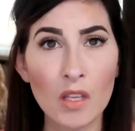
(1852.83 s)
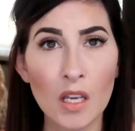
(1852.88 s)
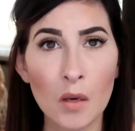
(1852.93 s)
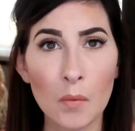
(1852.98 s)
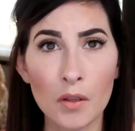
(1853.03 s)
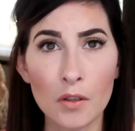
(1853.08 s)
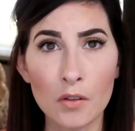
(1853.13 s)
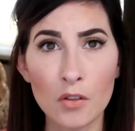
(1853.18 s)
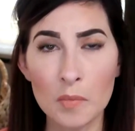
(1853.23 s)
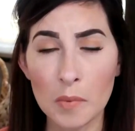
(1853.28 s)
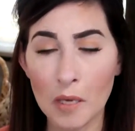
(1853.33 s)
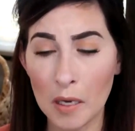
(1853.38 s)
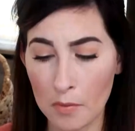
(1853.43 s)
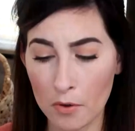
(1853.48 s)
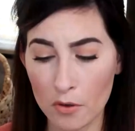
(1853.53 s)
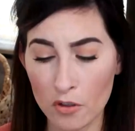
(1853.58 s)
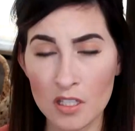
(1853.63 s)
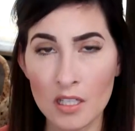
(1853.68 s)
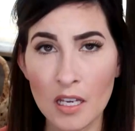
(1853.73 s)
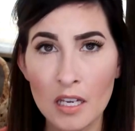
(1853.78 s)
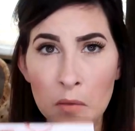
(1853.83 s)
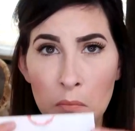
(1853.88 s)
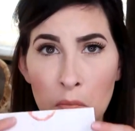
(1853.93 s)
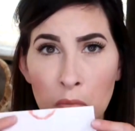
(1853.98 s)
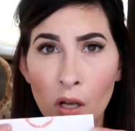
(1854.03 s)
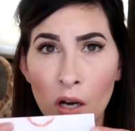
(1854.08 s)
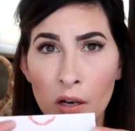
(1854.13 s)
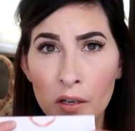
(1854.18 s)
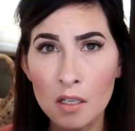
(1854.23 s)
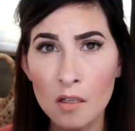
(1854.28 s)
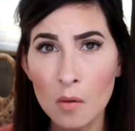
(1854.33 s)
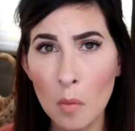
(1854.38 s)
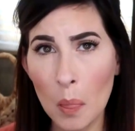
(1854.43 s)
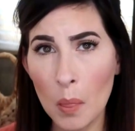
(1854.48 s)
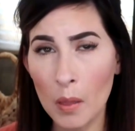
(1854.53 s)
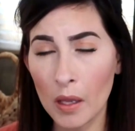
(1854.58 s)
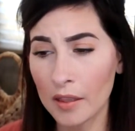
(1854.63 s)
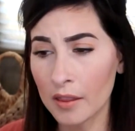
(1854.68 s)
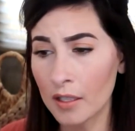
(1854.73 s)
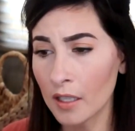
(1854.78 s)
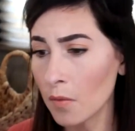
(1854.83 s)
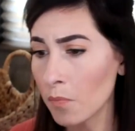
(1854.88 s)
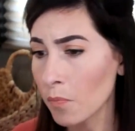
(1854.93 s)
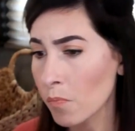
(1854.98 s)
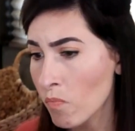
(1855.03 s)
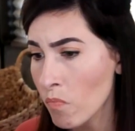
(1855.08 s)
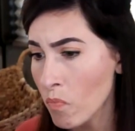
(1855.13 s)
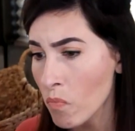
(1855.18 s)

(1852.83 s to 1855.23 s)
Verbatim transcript: I'd rather use paper and just kind of blot it like that.